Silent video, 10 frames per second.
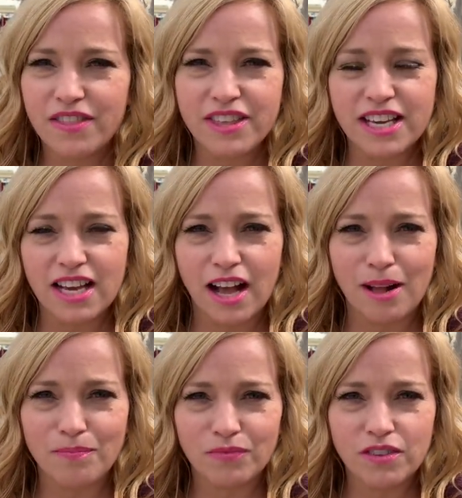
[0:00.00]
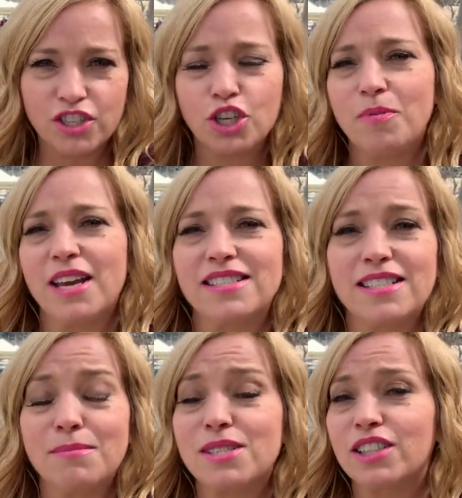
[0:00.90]
the GPS
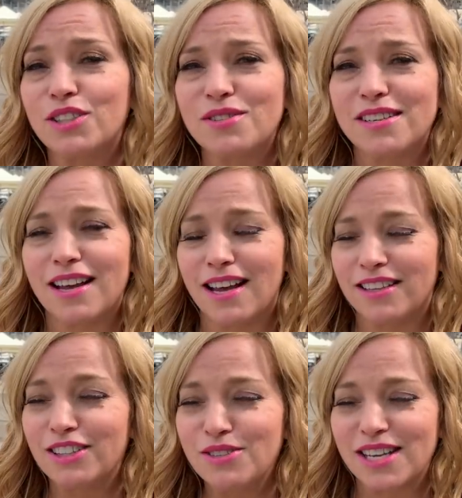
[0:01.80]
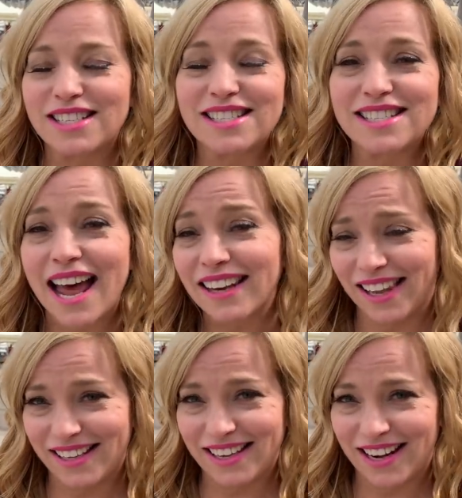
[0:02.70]
seems to lose its
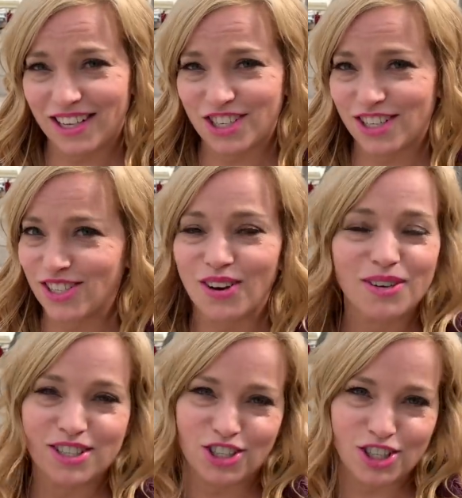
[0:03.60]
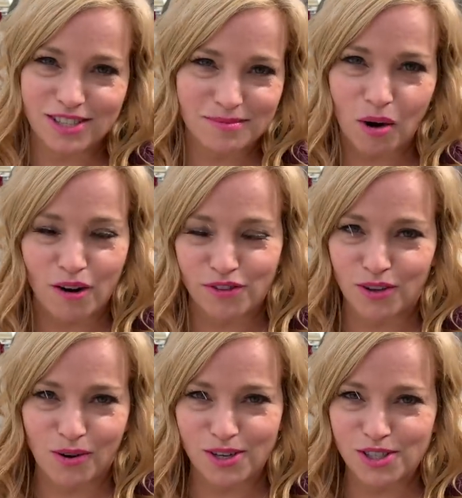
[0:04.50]
satellite connection, so it's just par for
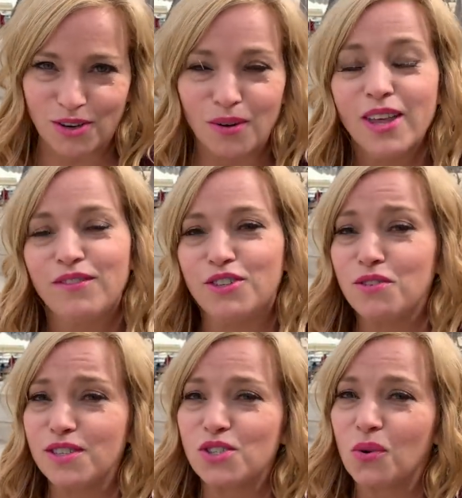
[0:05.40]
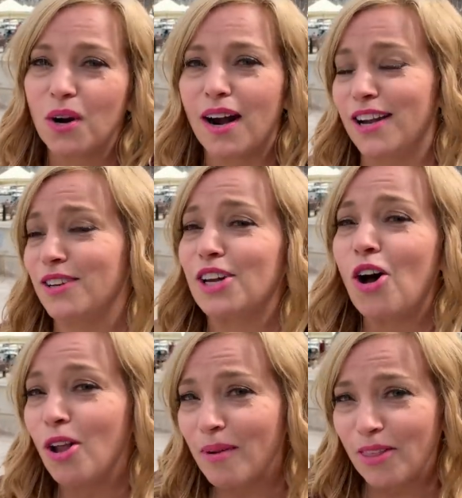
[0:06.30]
the course. So if you do this tour and you get
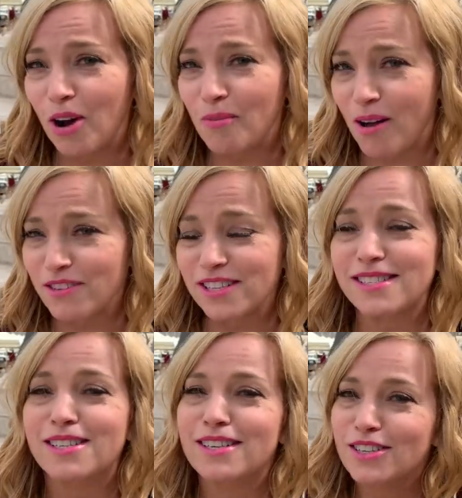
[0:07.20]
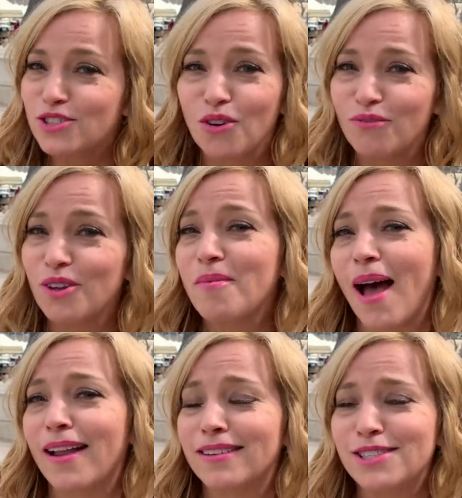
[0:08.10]
called by the home office, don't feel
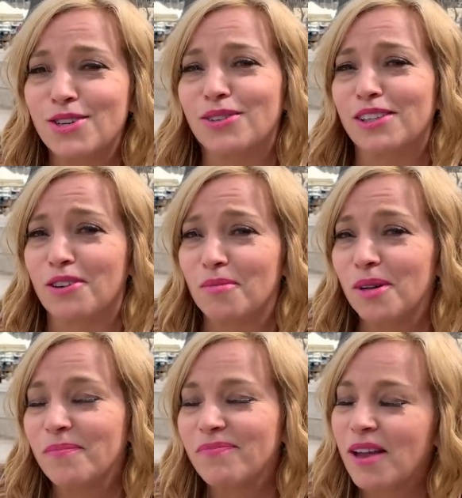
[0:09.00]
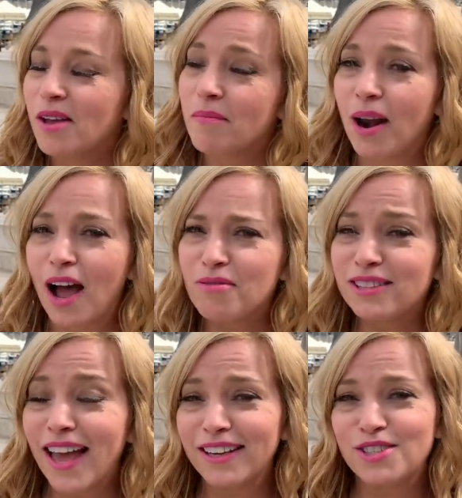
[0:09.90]
bad, it's totally normal. But I
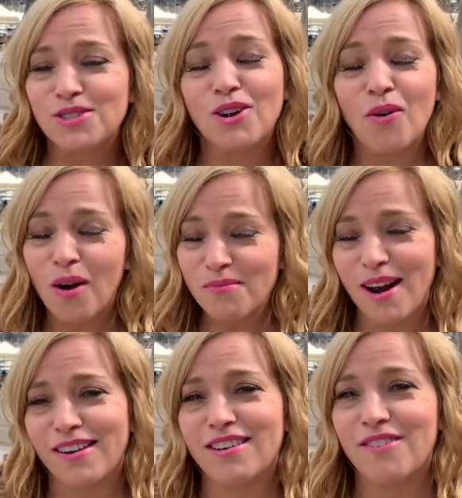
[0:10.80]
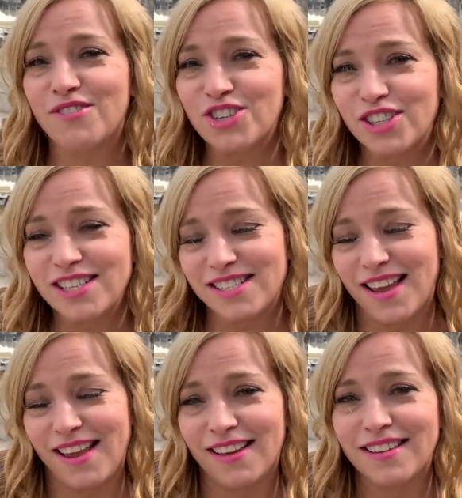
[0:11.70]
would like to go on record officially
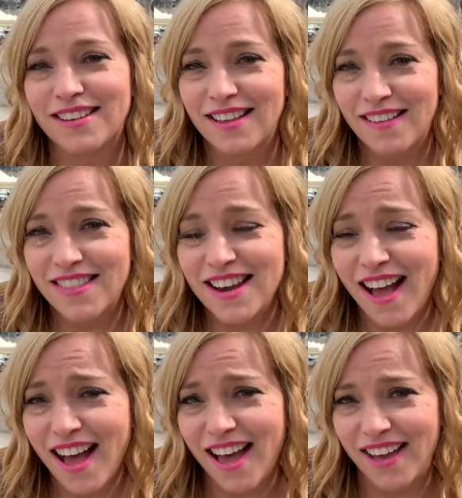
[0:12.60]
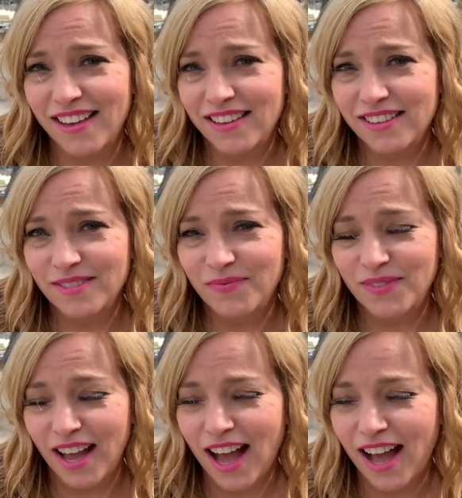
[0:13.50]
saying that
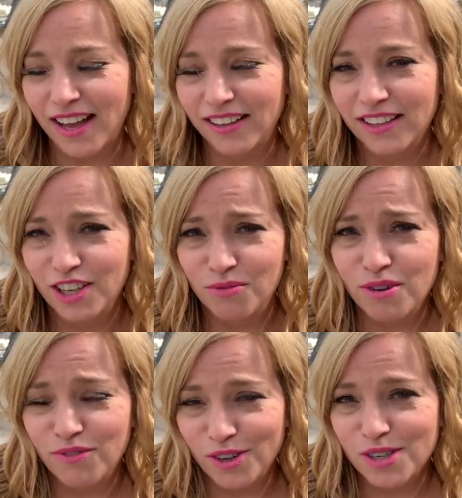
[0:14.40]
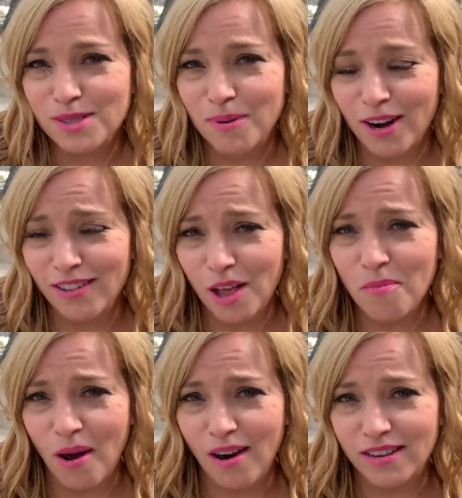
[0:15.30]
I reverse parallel
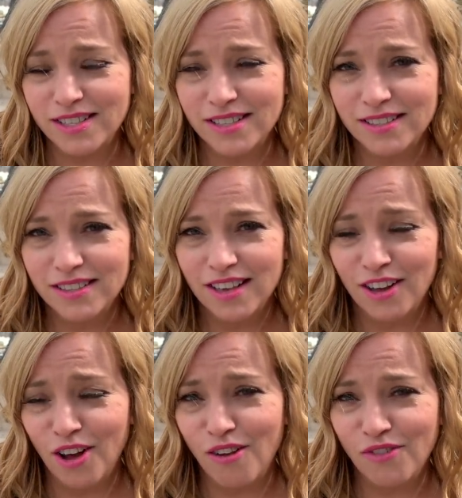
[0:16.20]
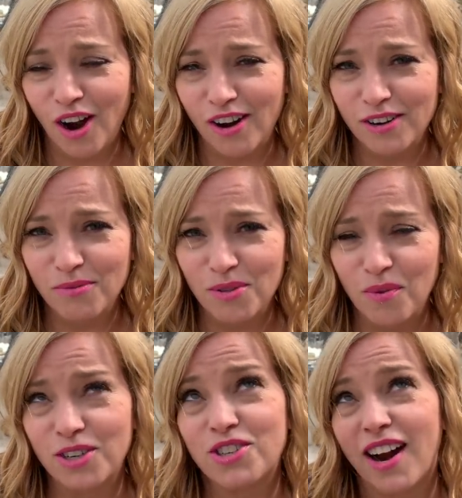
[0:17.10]
parked a golf cart with
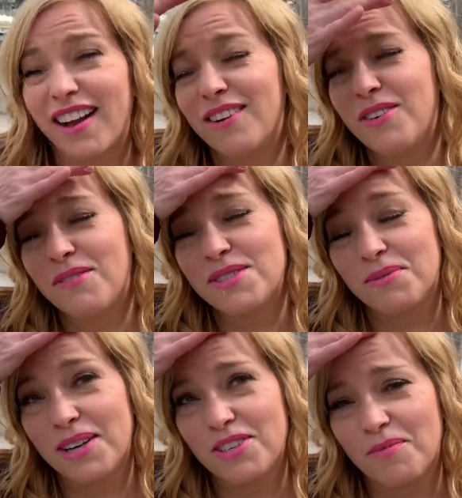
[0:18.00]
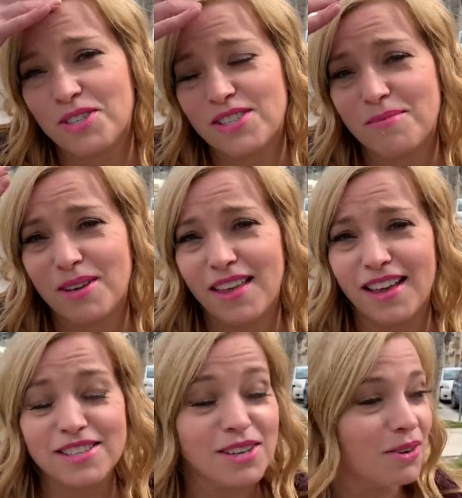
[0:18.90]
one try. Oh, that was a raindrop that just hit me in
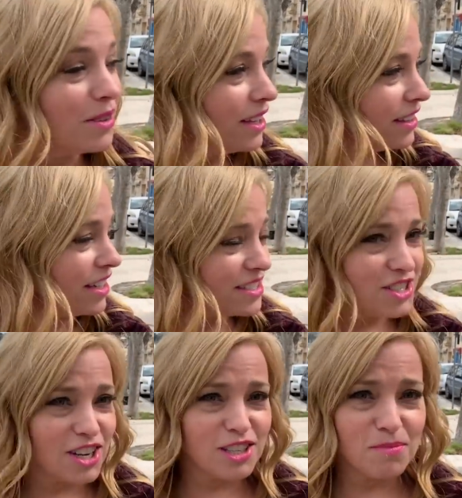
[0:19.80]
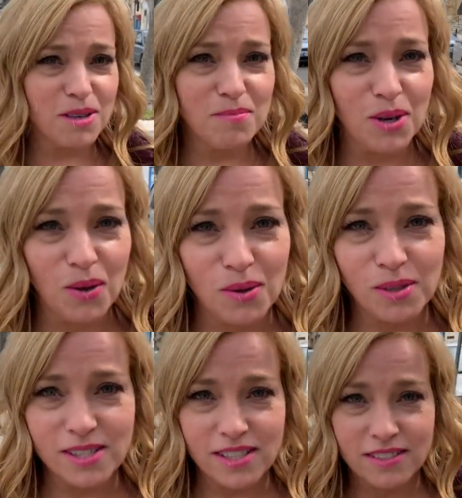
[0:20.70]
the head. So ladies and gentlemen,
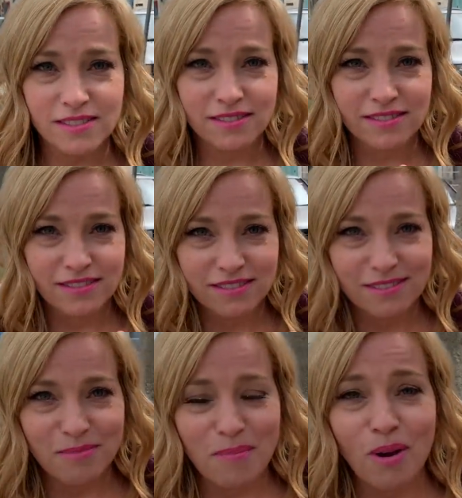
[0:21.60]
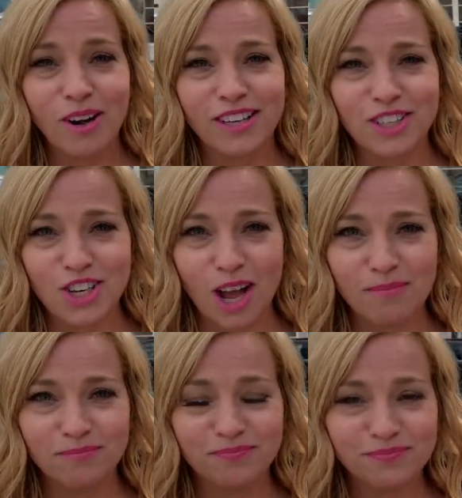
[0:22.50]
behold my parking job.